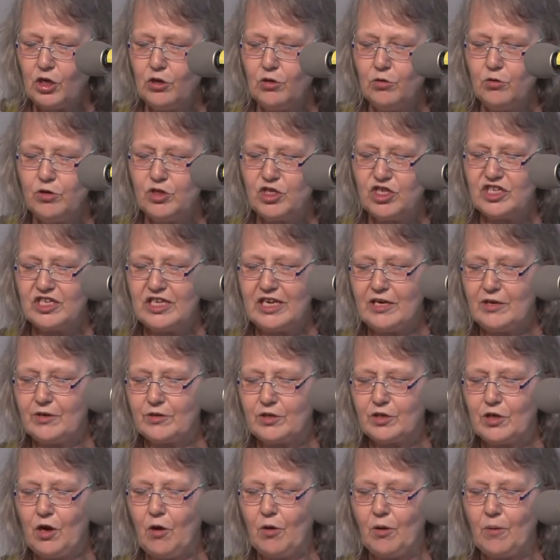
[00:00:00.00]
Huge
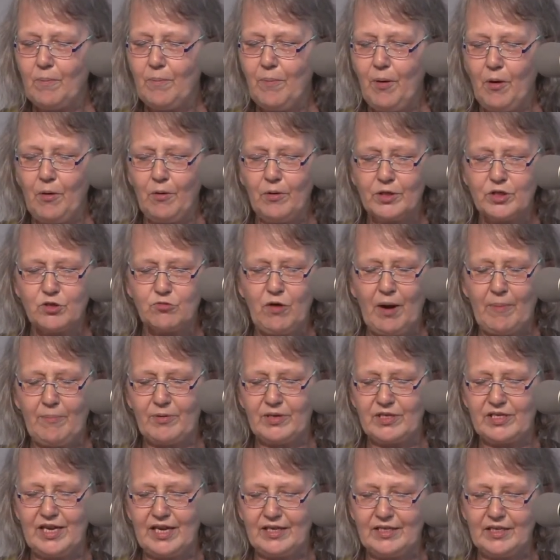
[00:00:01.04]
cedar totem poles
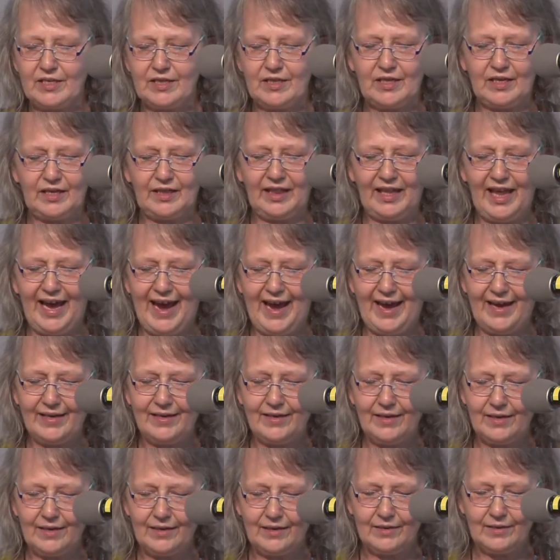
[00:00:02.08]
represented the
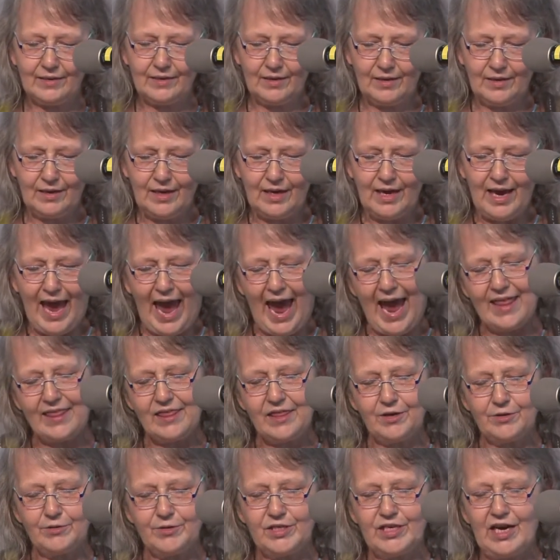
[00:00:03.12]
clan,
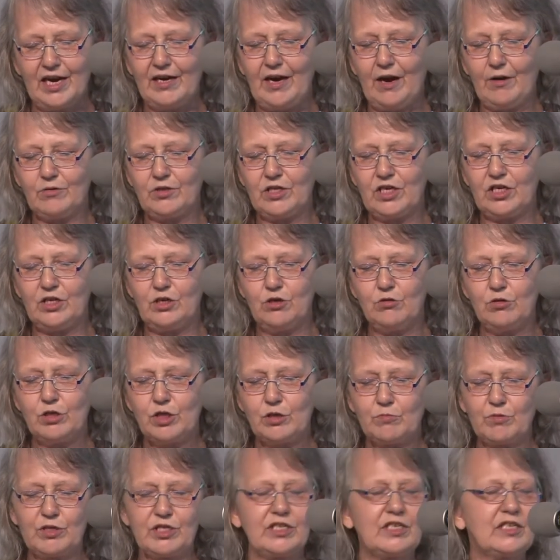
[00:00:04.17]
and their dugout
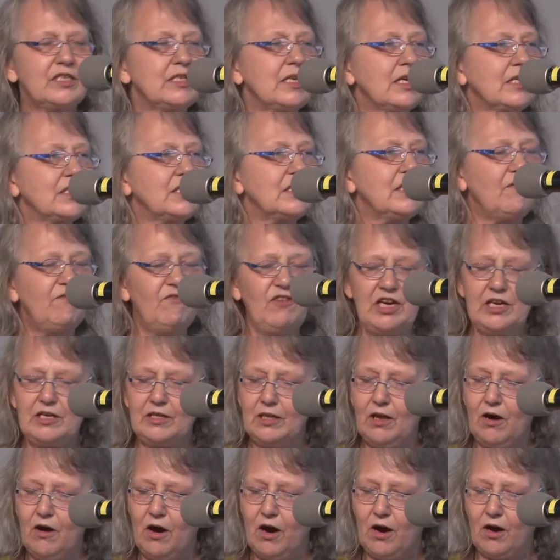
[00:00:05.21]
canoes were 60
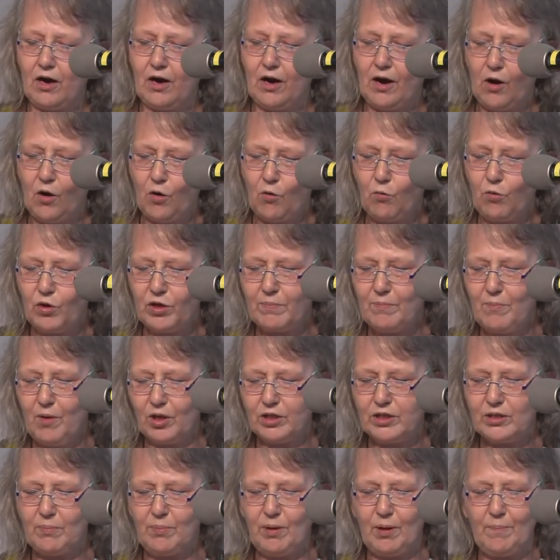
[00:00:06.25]
feet long with
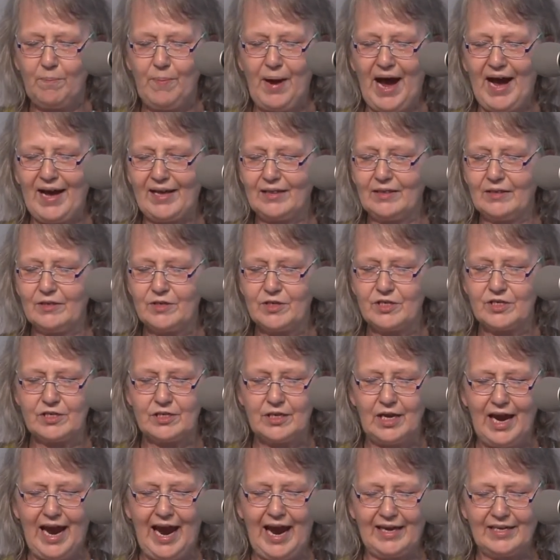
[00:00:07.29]
multiple
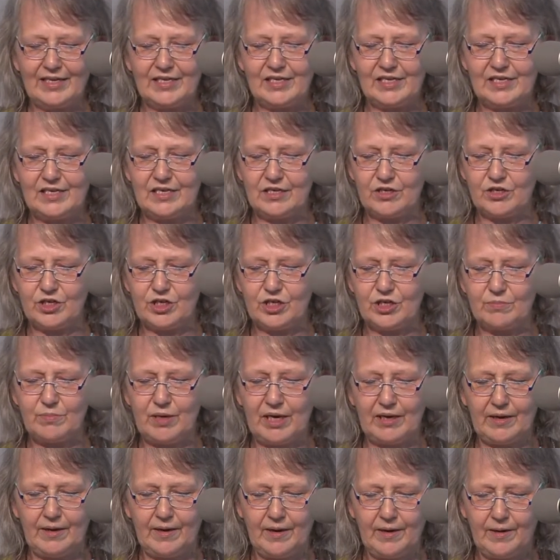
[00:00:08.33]
paddlers and a
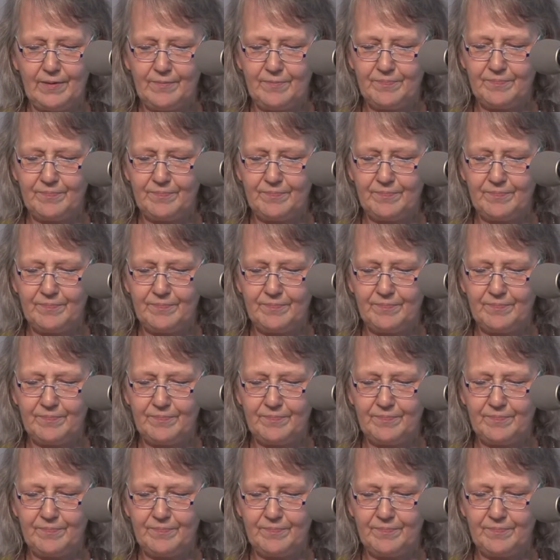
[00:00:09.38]
steersman.